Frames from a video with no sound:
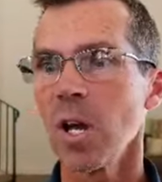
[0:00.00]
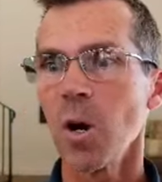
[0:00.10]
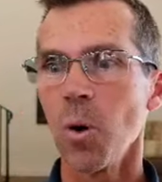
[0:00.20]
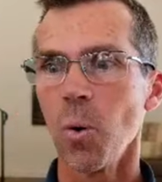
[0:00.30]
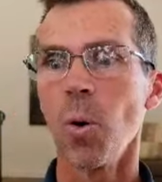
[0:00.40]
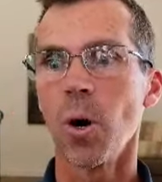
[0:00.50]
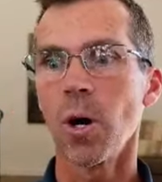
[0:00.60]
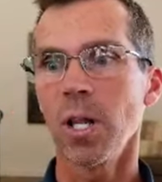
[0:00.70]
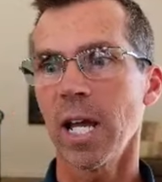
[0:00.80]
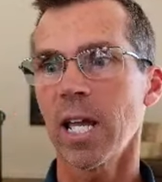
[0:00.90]
Or
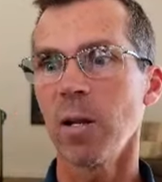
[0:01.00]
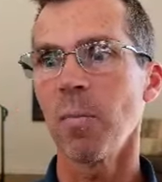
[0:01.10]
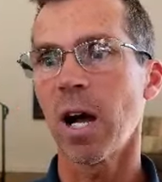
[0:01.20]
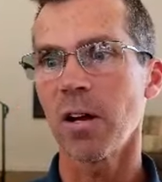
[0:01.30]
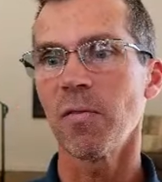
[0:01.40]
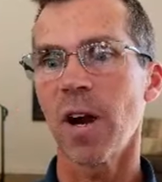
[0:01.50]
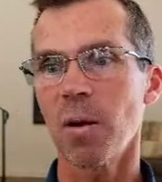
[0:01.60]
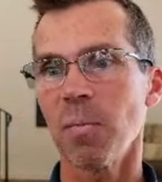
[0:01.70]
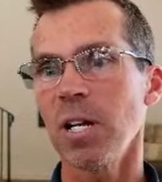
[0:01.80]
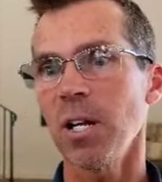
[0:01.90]
like in my
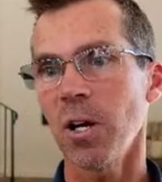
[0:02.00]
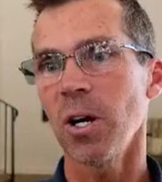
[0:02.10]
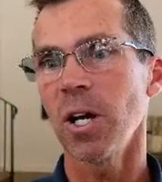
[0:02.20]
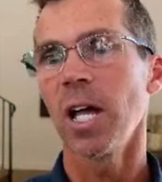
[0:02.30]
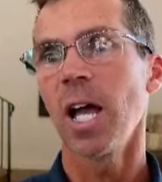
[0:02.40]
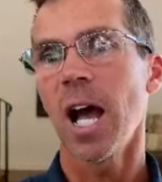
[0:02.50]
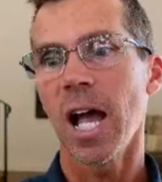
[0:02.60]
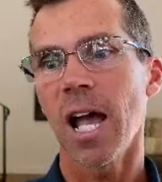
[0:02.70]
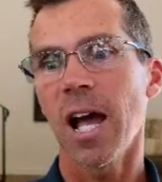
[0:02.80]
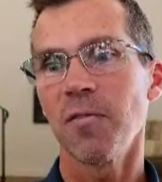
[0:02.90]
environment here, I
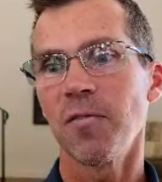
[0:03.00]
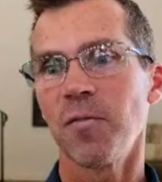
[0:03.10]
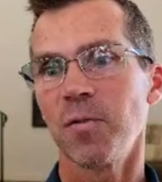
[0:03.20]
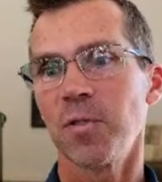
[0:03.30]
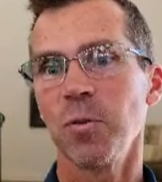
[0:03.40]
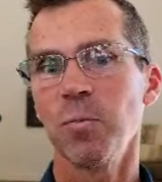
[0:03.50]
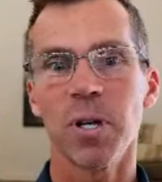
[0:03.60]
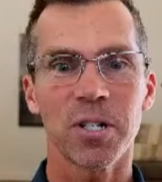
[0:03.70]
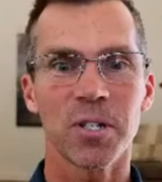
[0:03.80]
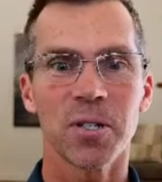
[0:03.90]
have two
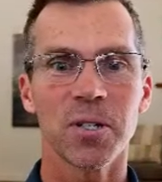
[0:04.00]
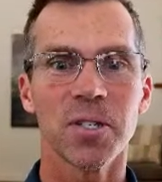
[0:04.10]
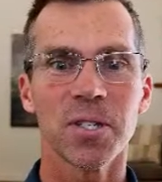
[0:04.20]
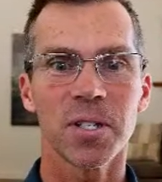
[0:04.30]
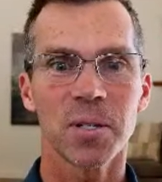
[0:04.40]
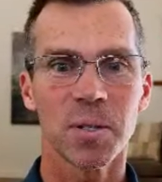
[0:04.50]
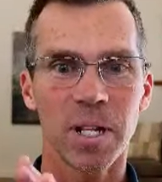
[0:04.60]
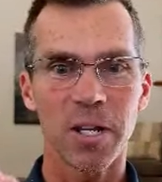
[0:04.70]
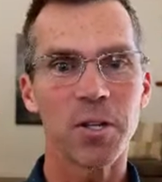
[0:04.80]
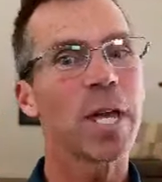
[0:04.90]
pictures
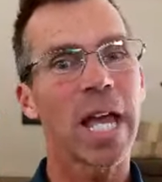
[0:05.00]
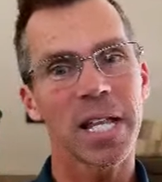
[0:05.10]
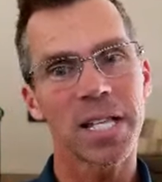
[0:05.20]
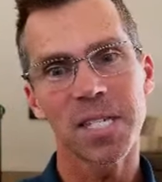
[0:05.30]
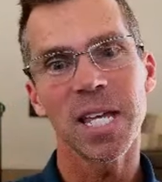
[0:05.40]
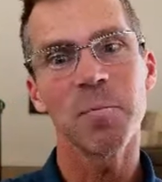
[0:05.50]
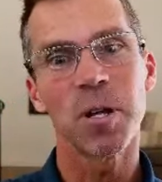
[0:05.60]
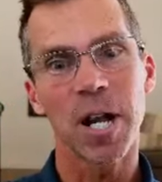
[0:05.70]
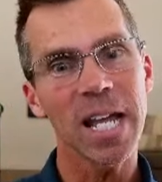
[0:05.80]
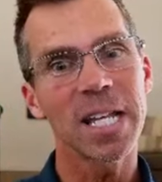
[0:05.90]
that you can't see, but
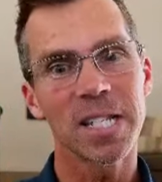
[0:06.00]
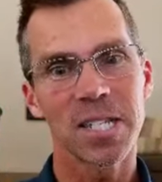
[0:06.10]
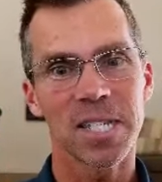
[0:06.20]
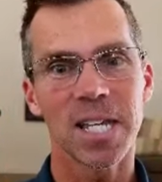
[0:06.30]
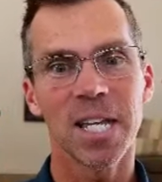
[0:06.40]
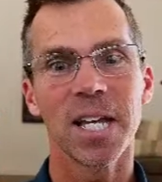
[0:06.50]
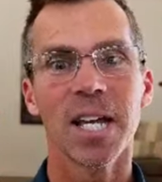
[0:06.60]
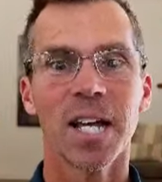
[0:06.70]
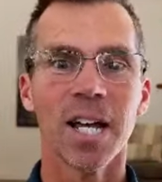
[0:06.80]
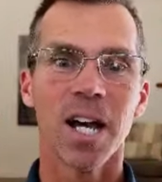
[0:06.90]
I can see
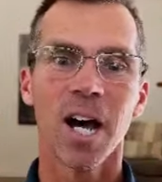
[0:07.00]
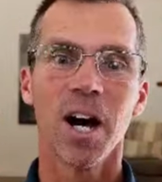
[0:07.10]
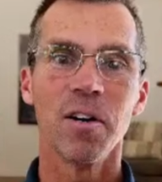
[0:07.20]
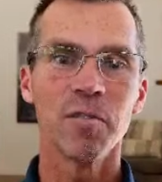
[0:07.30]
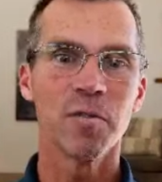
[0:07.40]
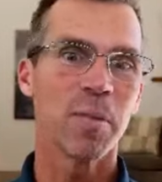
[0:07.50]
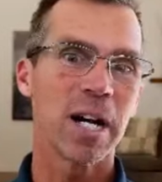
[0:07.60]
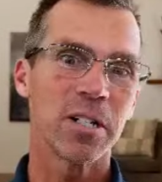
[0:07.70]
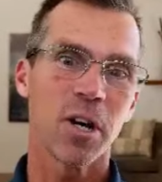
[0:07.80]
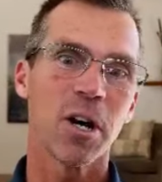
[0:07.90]
of my
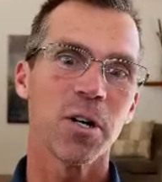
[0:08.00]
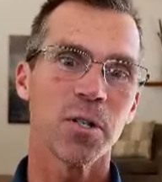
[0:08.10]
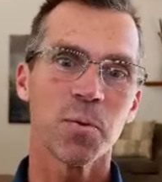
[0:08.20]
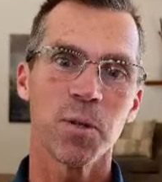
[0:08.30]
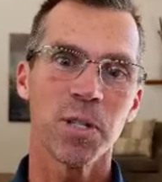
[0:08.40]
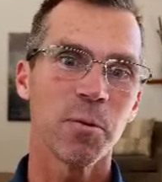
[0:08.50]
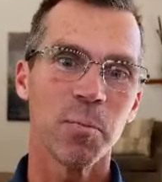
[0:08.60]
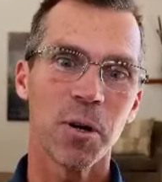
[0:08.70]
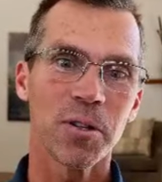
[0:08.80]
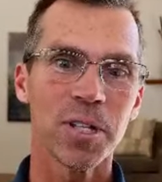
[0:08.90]
daughters when they were
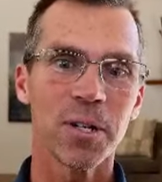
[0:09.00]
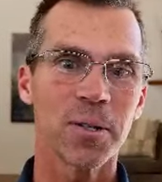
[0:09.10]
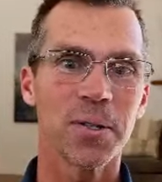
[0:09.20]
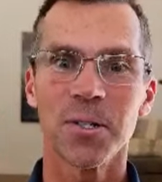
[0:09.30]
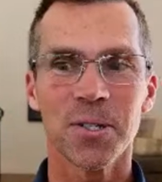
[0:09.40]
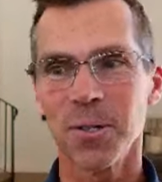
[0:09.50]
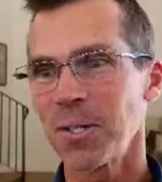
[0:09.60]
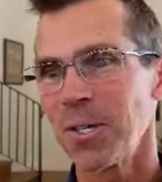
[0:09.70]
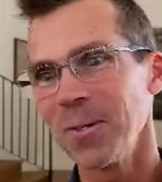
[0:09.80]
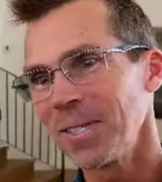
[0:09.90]
both little, and they're so
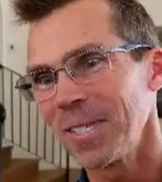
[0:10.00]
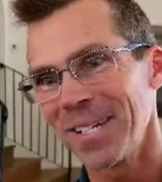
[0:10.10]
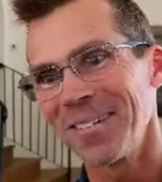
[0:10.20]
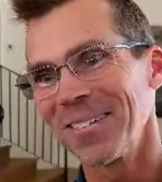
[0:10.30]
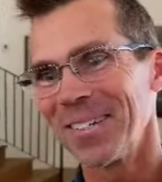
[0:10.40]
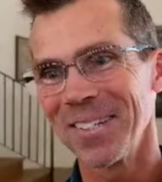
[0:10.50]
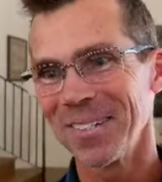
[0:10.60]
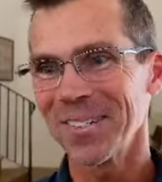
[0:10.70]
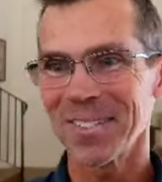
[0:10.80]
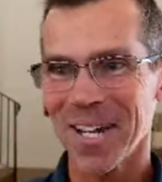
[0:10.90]
cute, and they're
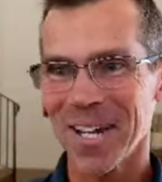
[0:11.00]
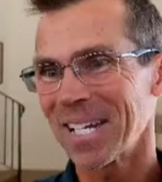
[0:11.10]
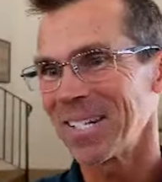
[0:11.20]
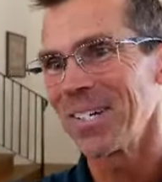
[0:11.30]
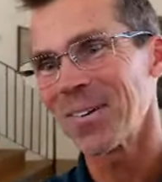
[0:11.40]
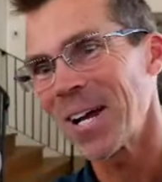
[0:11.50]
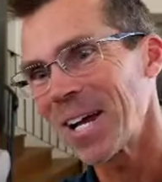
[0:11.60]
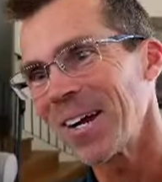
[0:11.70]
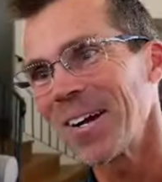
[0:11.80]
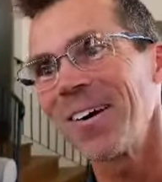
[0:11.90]
little. And so I can look right
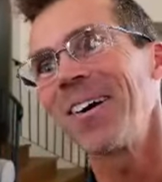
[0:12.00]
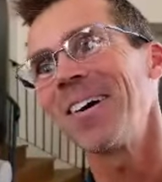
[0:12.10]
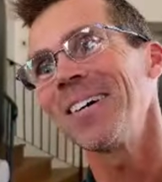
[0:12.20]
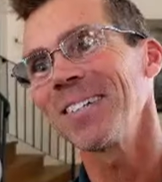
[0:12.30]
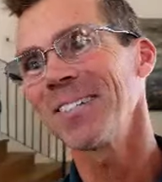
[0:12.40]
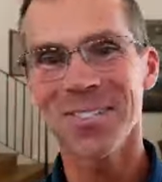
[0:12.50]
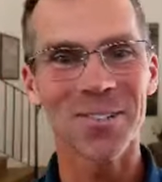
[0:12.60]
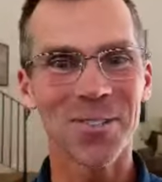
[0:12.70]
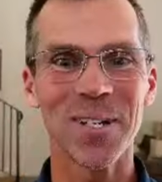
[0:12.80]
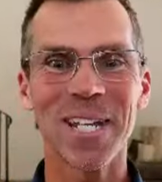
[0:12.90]
here and go, oh, they're so
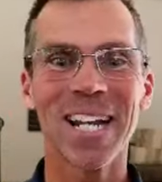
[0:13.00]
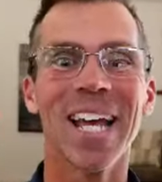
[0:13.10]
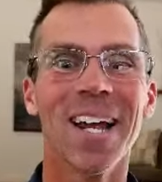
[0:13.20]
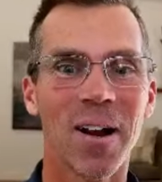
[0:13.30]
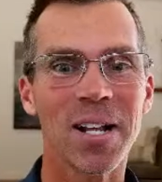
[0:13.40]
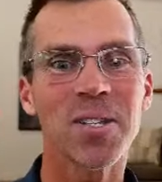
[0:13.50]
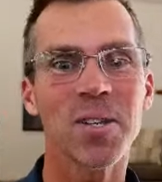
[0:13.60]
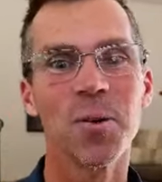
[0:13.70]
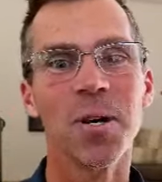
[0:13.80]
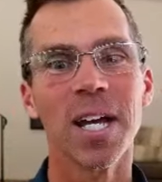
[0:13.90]
sweet. Right. So